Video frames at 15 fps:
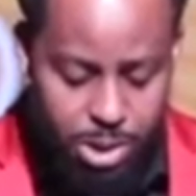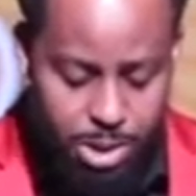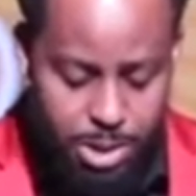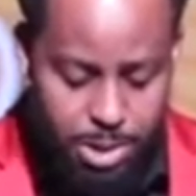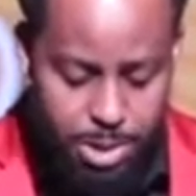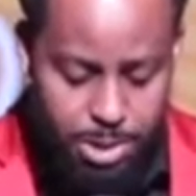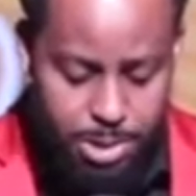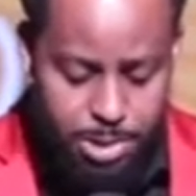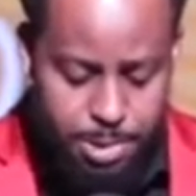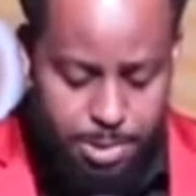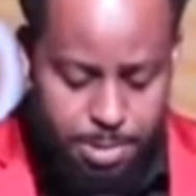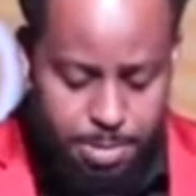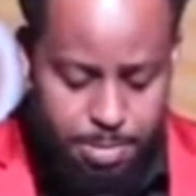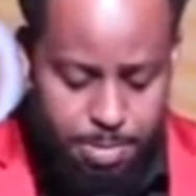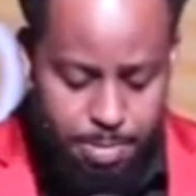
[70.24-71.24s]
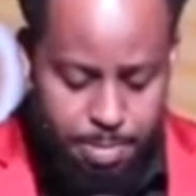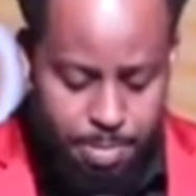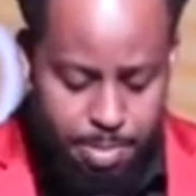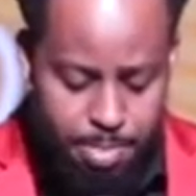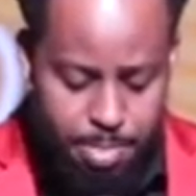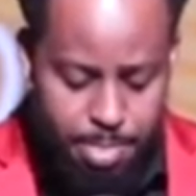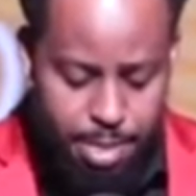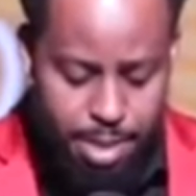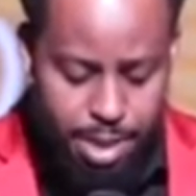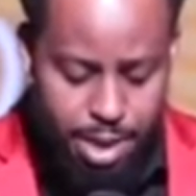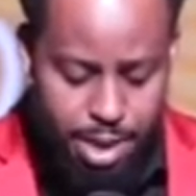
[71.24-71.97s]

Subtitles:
(no one is talking)